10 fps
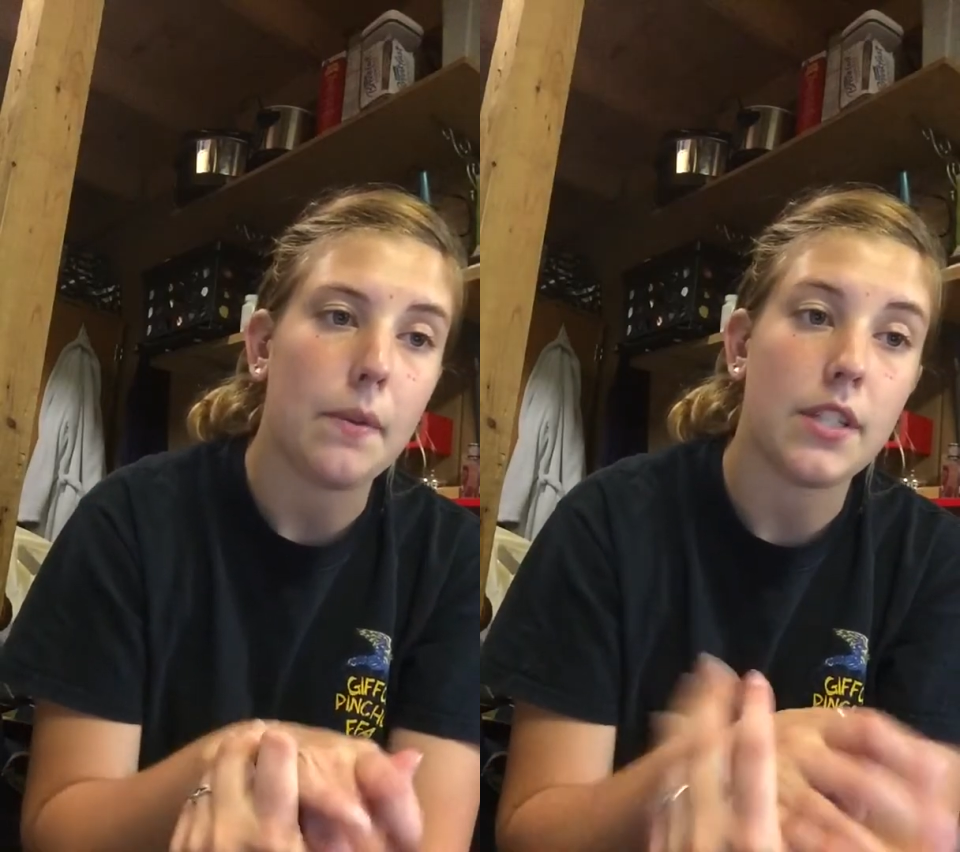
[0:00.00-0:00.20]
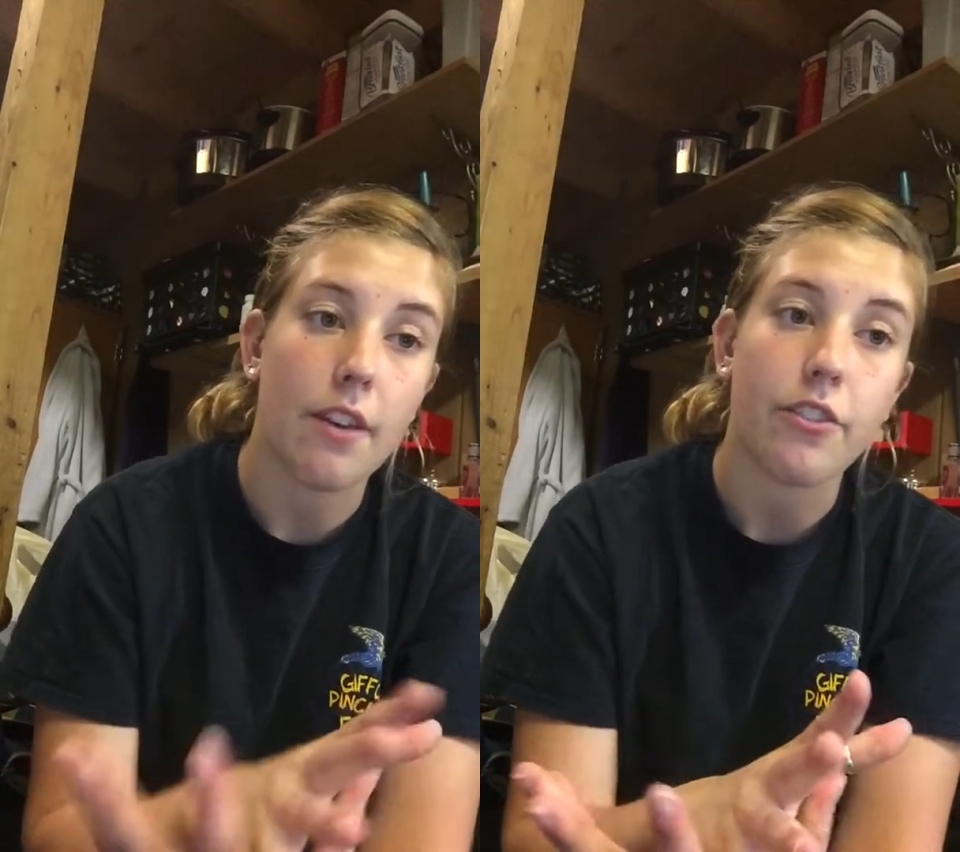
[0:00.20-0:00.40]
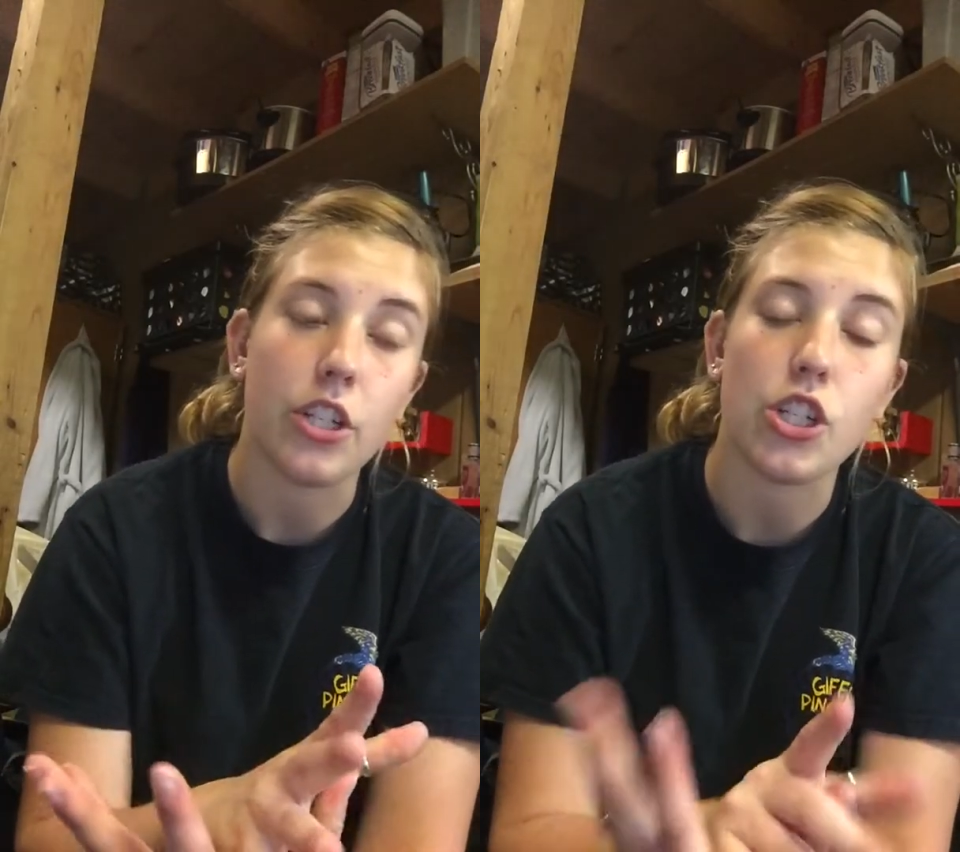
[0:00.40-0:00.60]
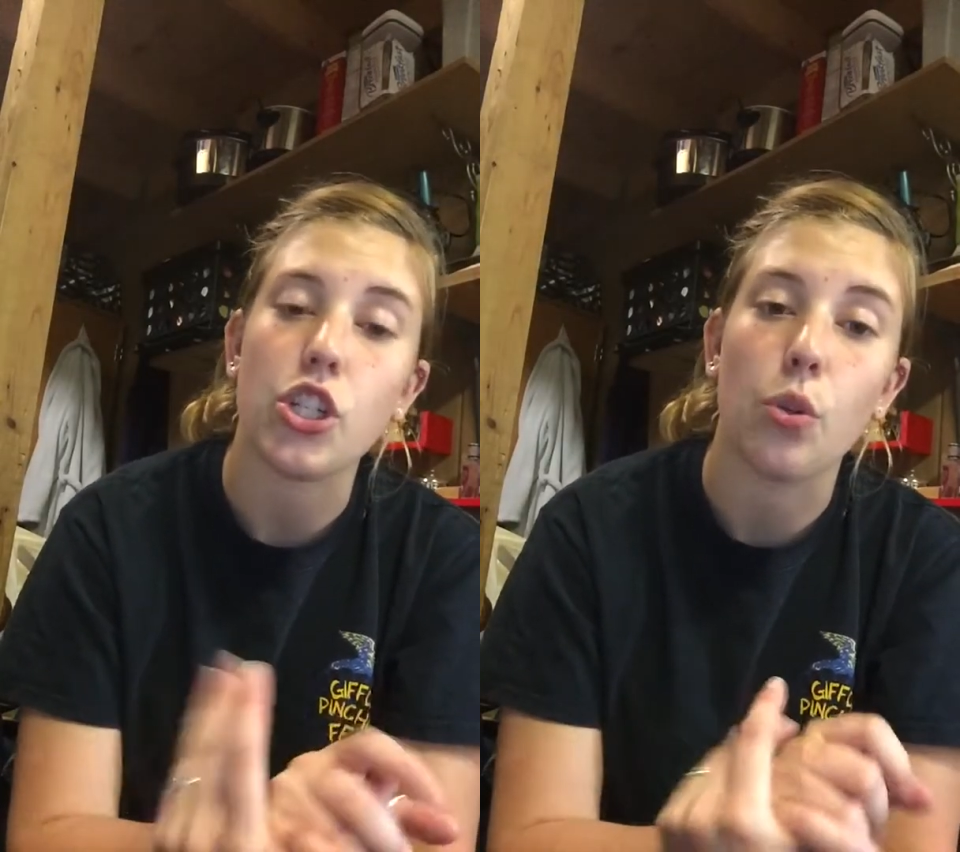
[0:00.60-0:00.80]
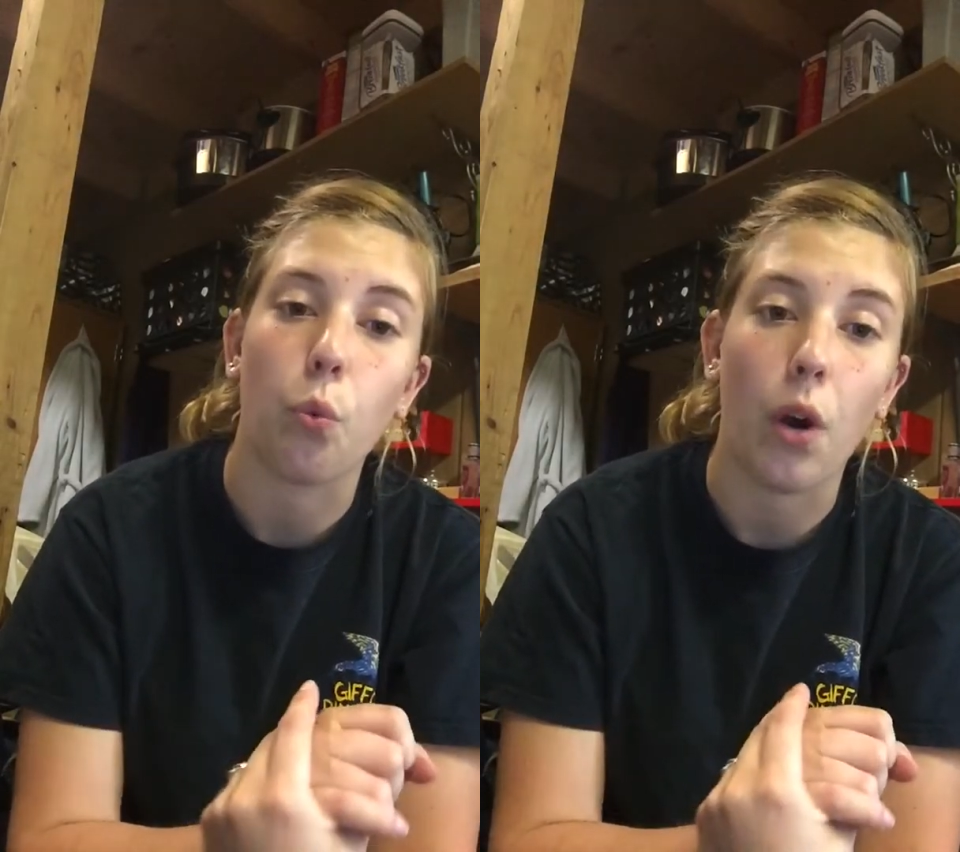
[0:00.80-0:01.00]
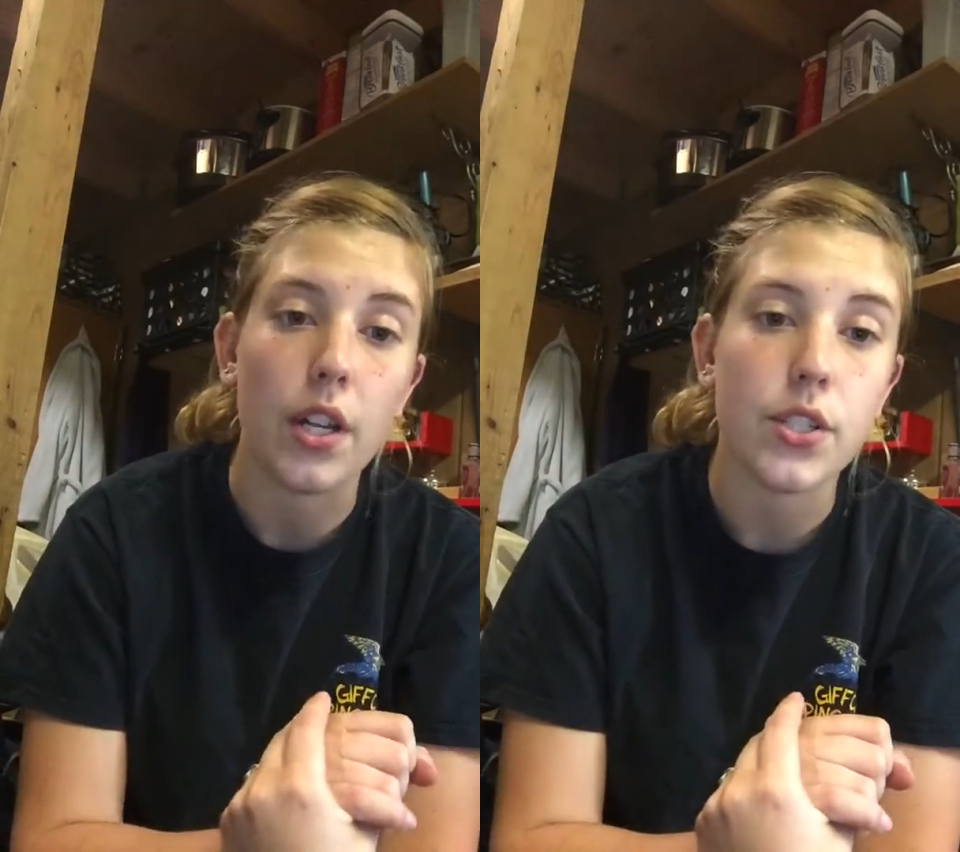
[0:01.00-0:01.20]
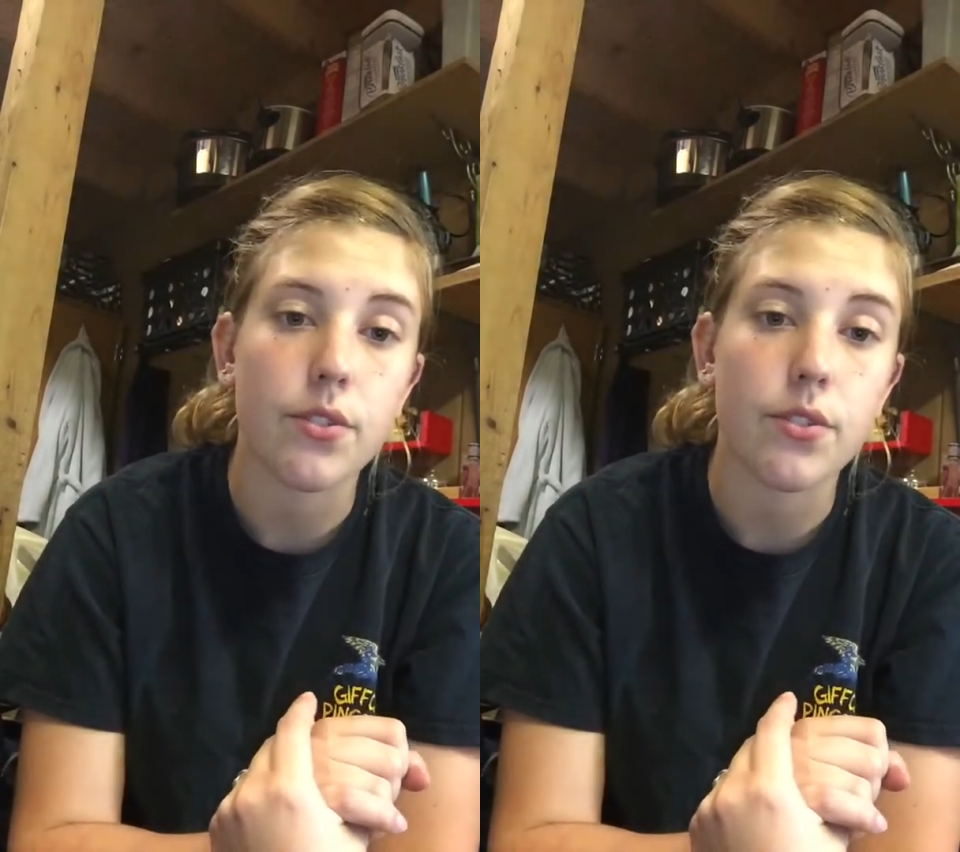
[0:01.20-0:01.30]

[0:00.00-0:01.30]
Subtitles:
definition was